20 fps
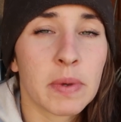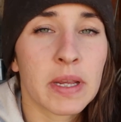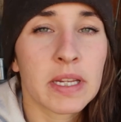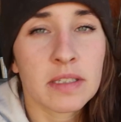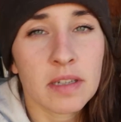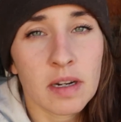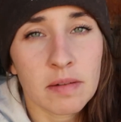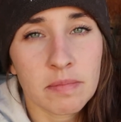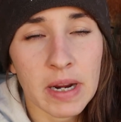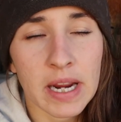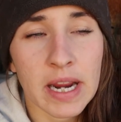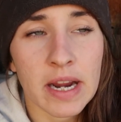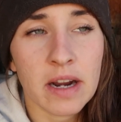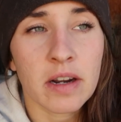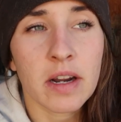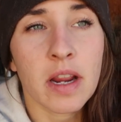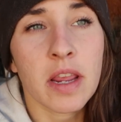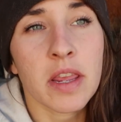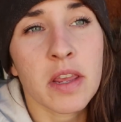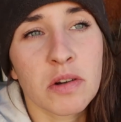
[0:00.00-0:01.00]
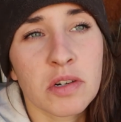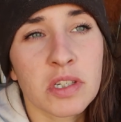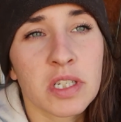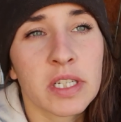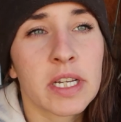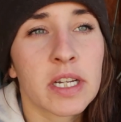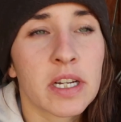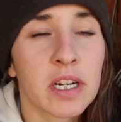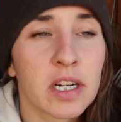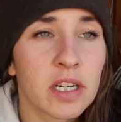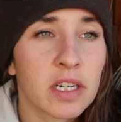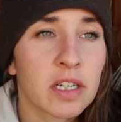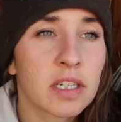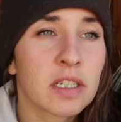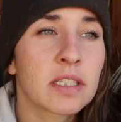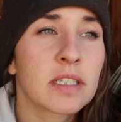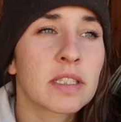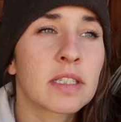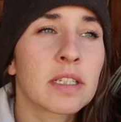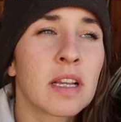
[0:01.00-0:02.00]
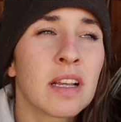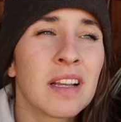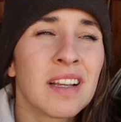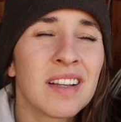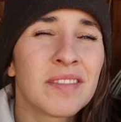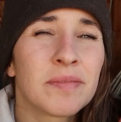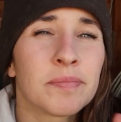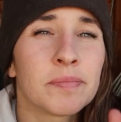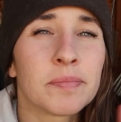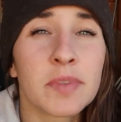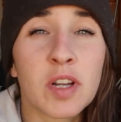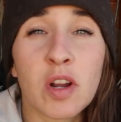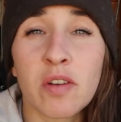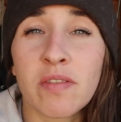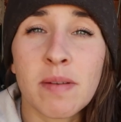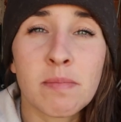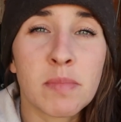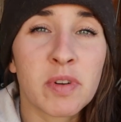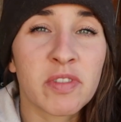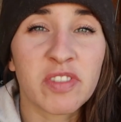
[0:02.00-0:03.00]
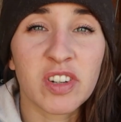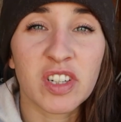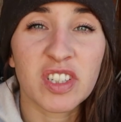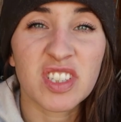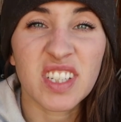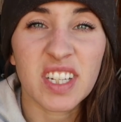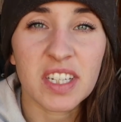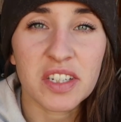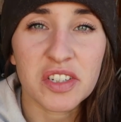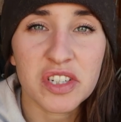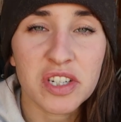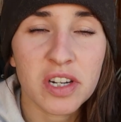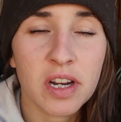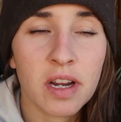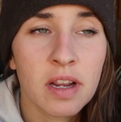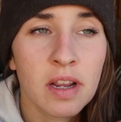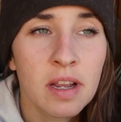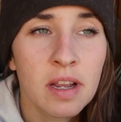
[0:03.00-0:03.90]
based on my area usually occurs November 1st-ish,